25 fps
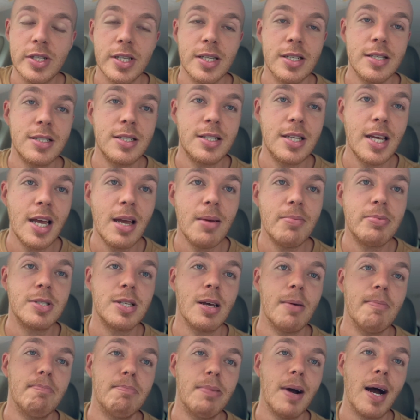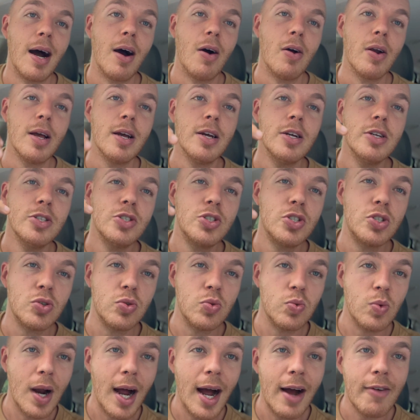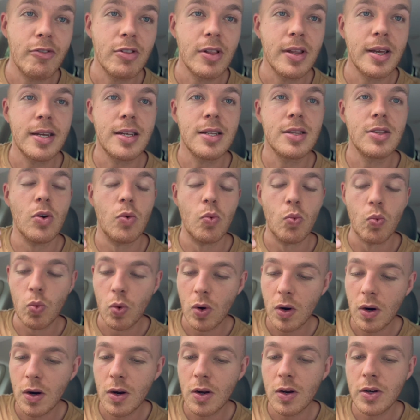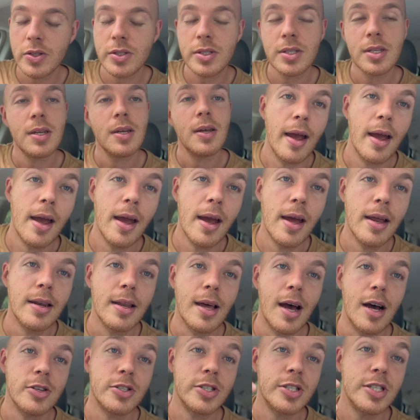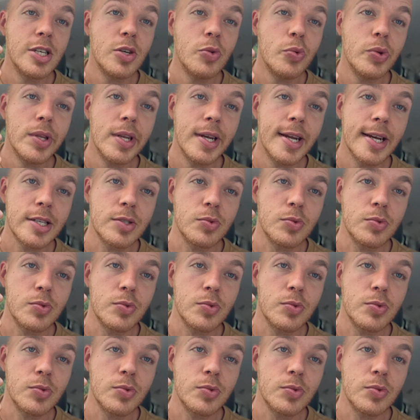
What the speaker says: and tips about traveling the world, and I'll see you in the next